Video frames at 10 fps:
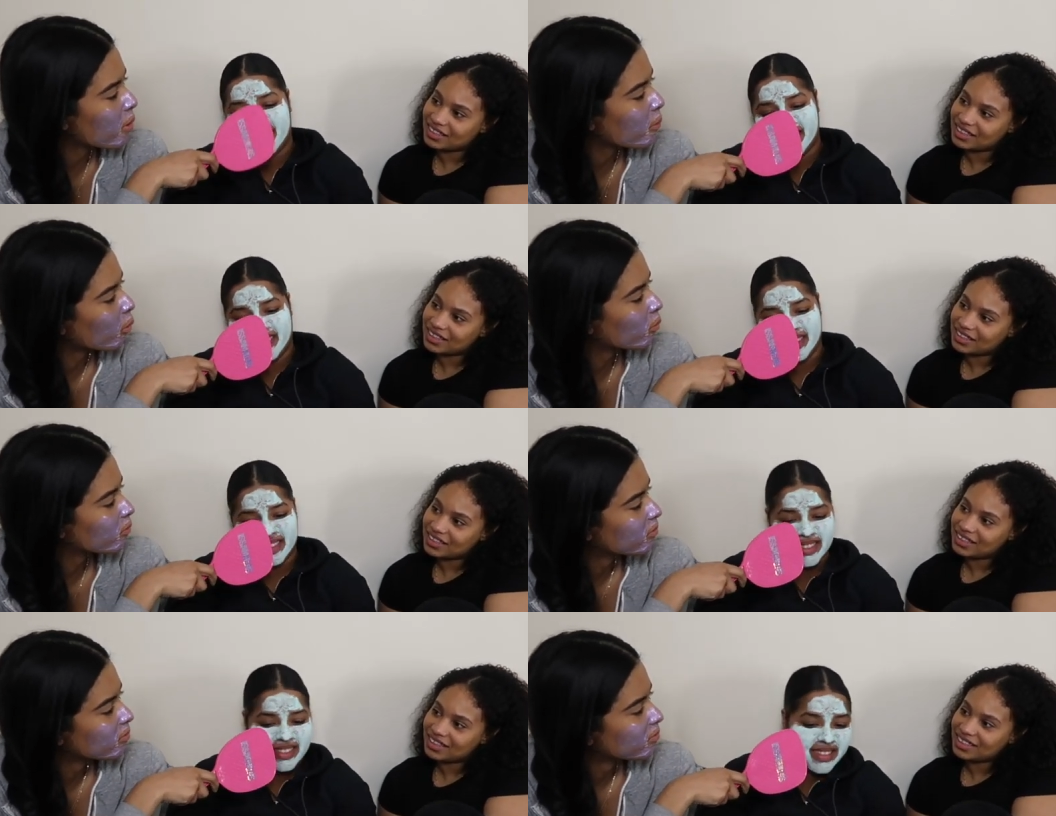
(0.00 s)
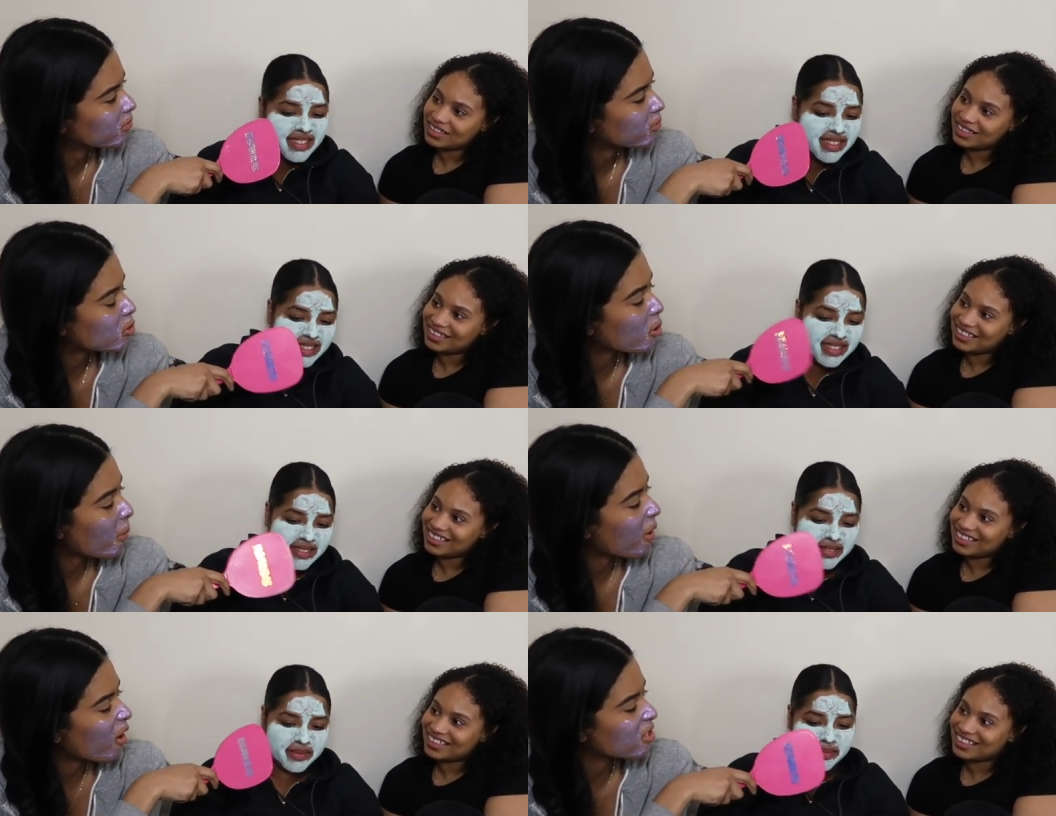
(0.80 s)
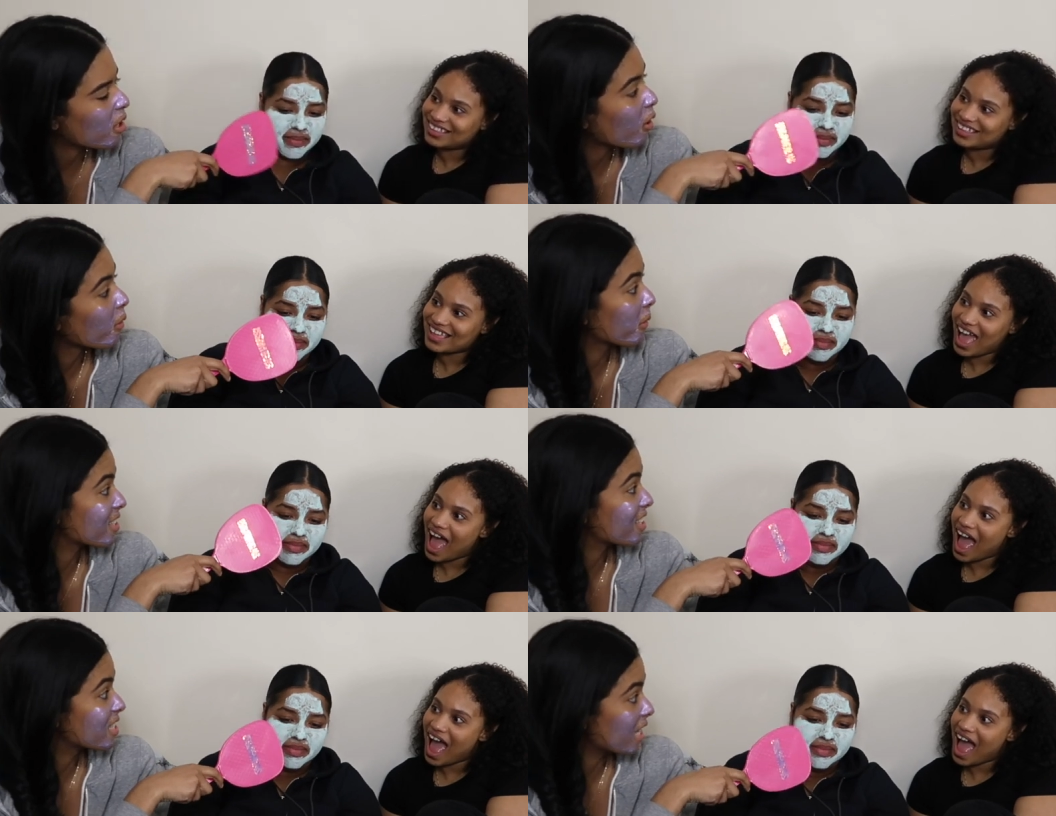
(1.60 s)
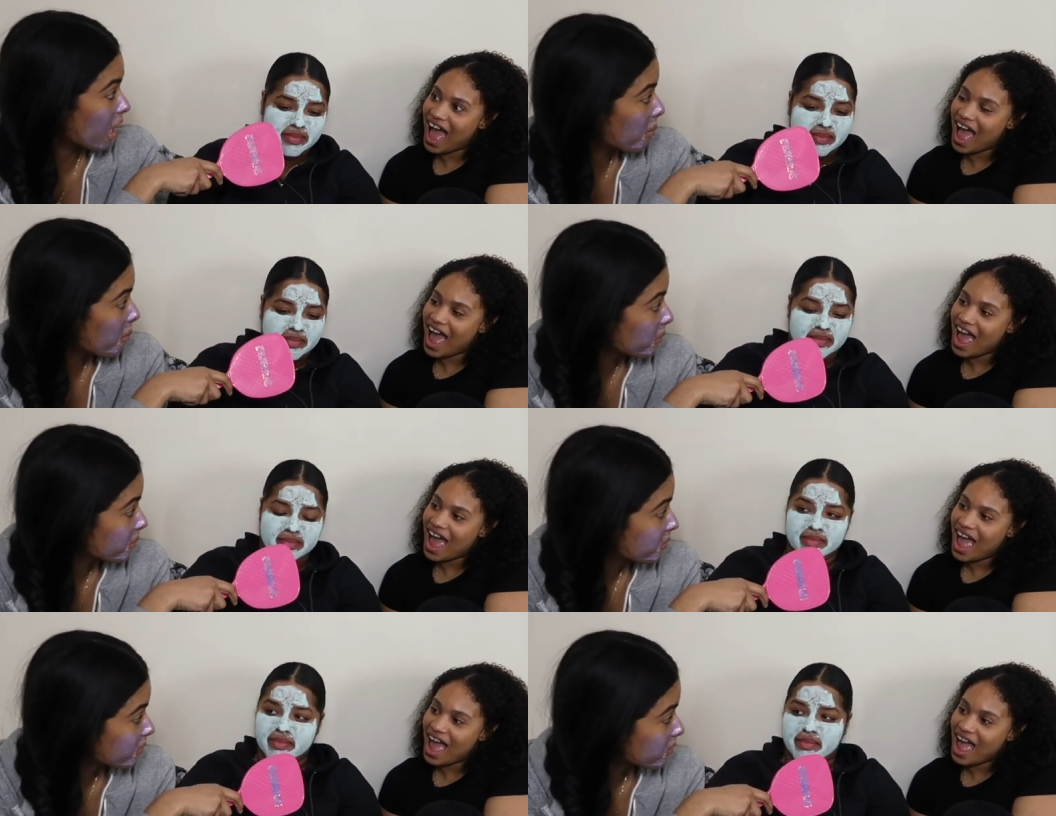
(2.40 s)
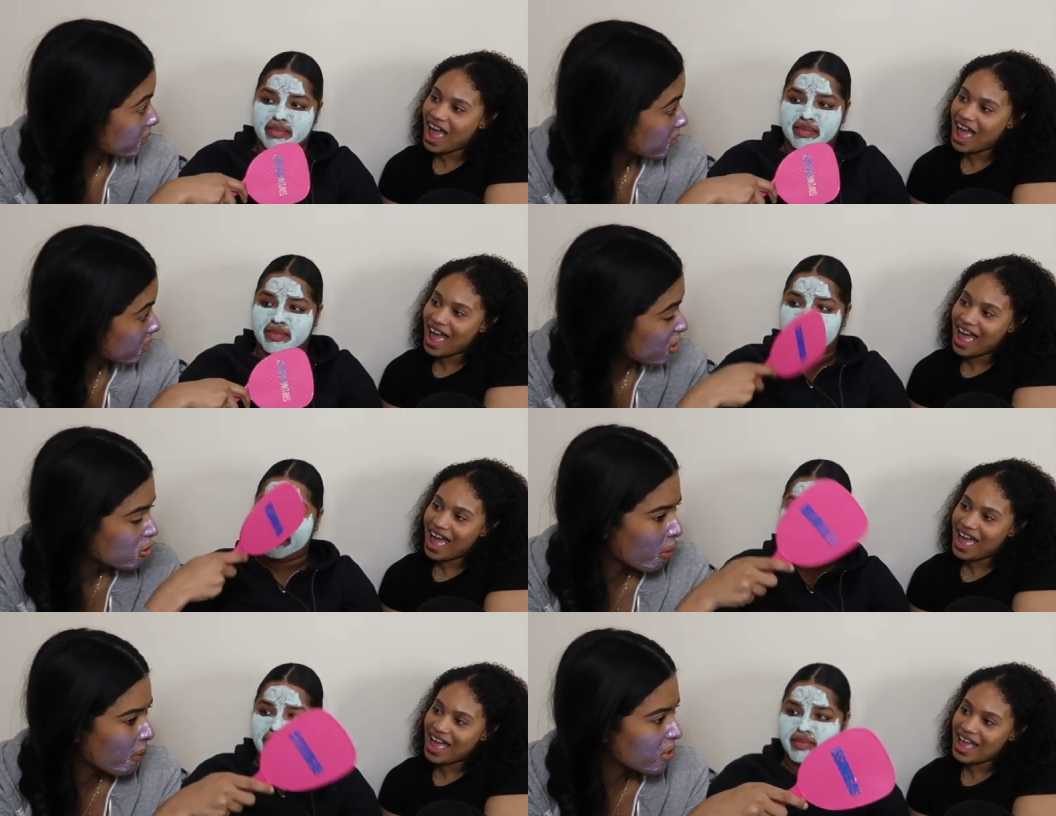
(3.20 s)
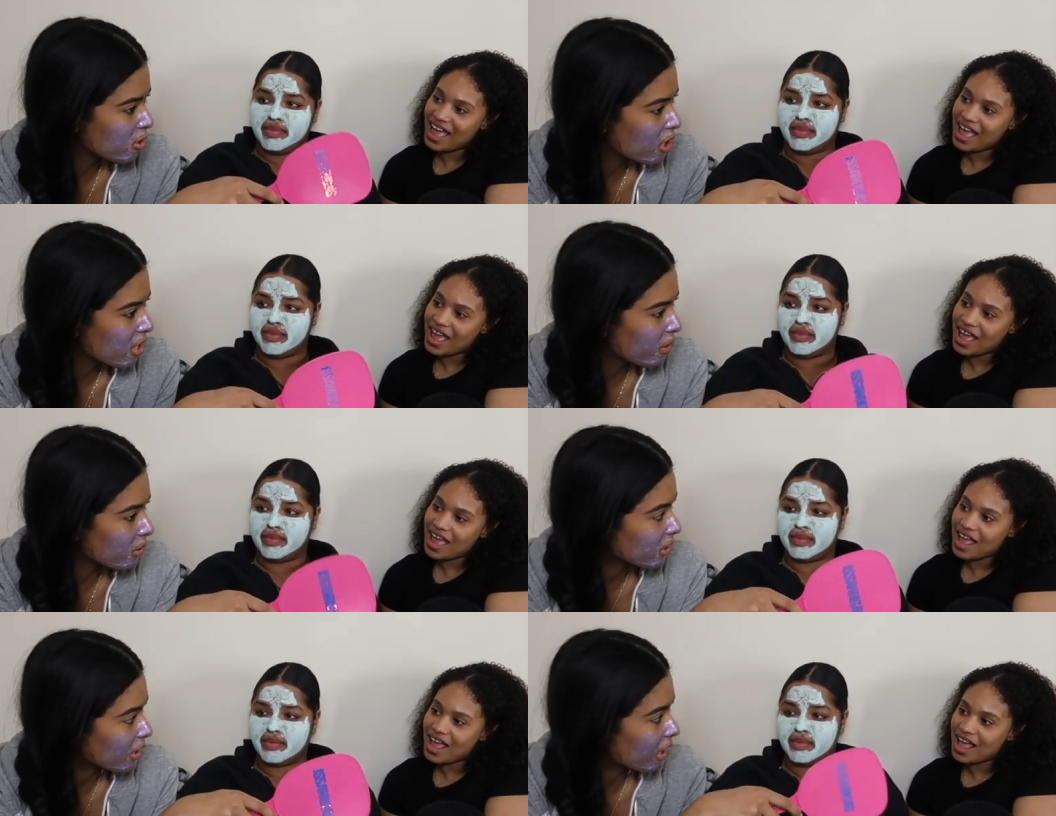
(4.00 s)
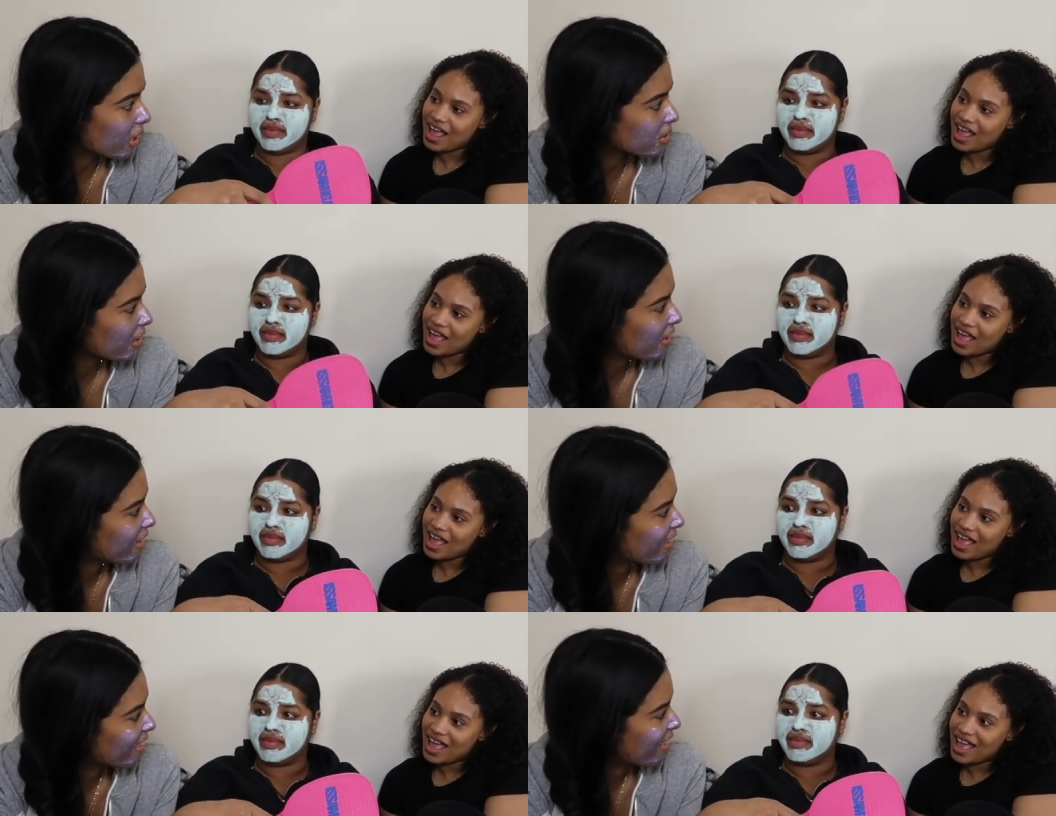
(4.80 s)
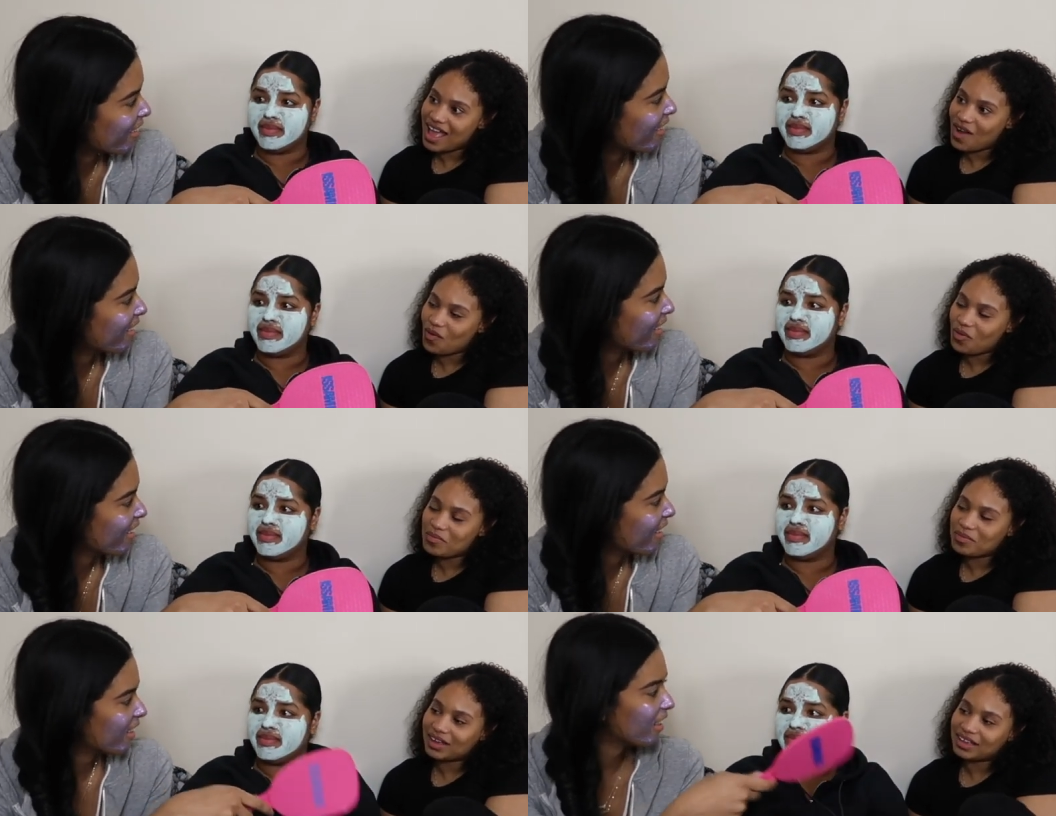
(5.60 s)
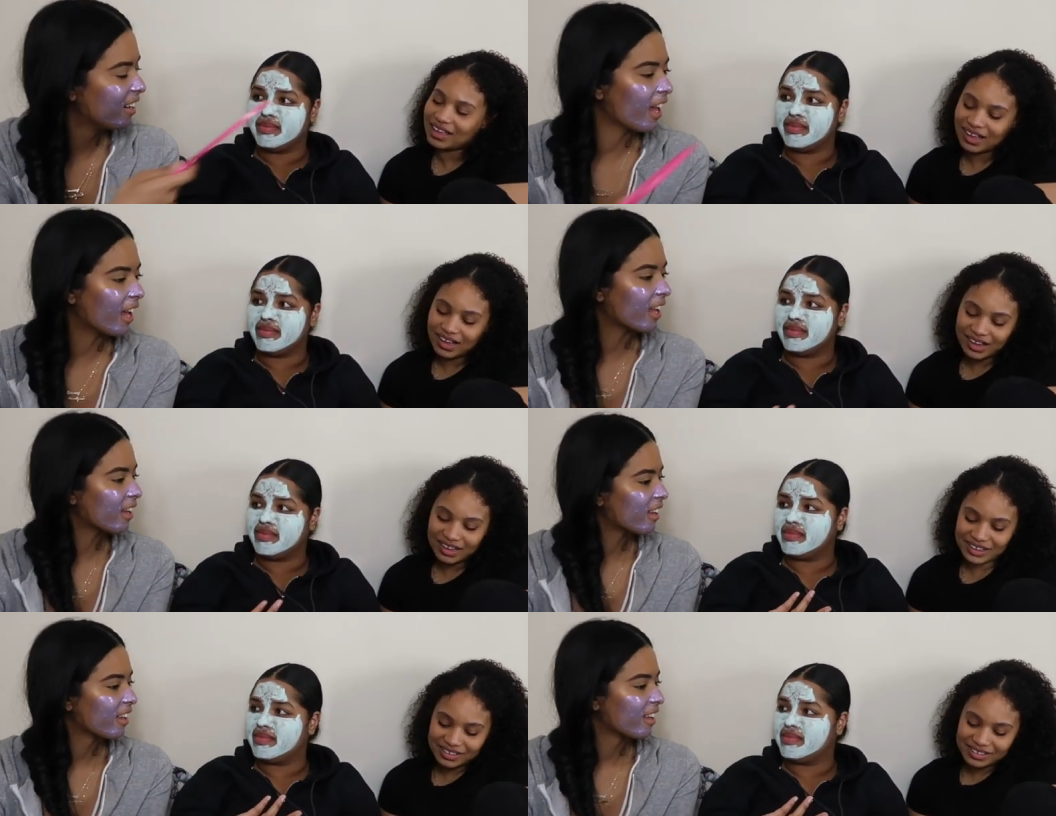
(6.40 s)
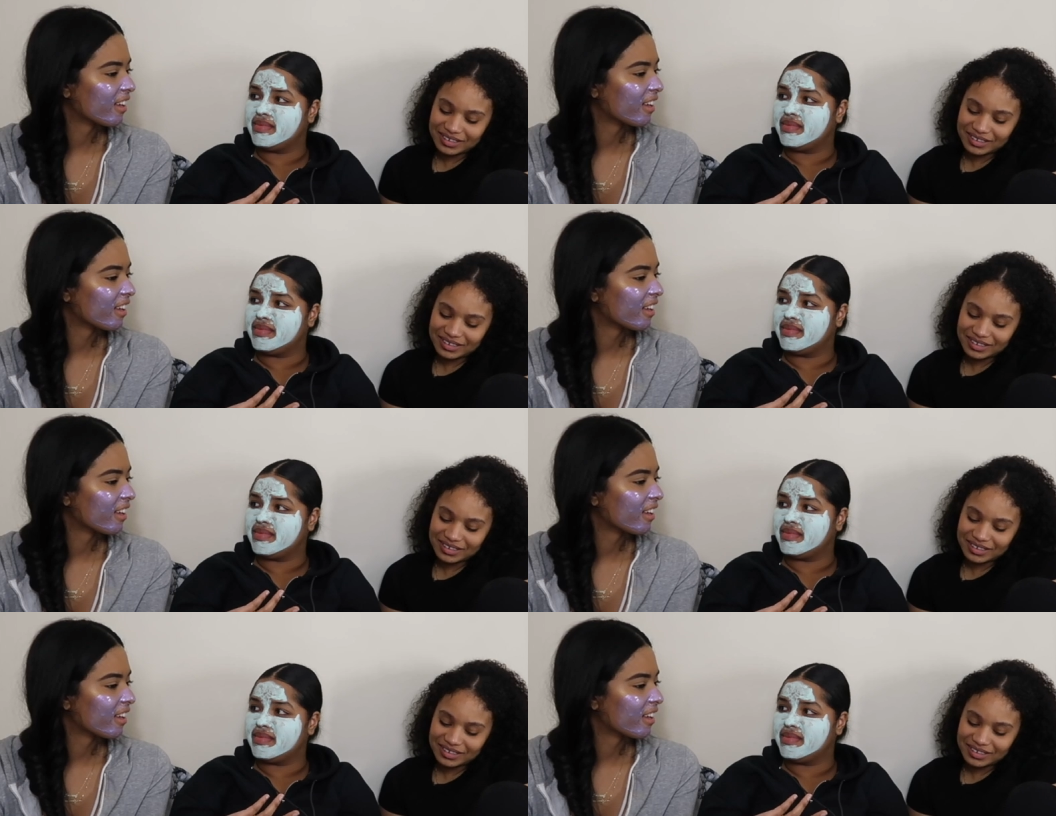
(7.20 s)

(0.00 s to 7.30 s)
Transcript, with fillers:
Speaker 1: mismo. No me voy a costar. Oye, when I said damn, no me sé el diablo que esta casa.
Speaker 2: Oh my god.